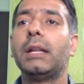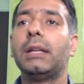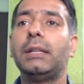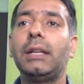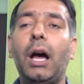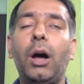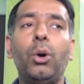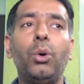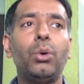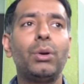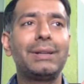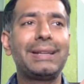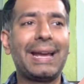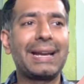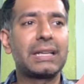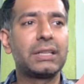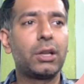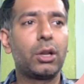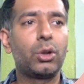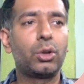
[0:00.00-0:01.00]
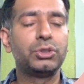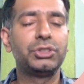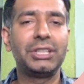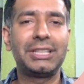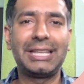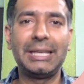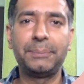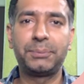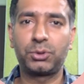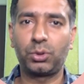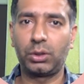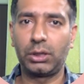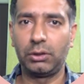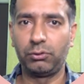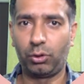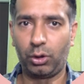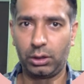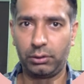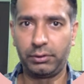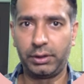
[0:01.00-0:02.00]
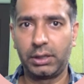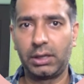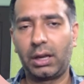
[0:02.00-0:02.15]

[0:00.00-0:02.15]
Now, technology keeps on evolving.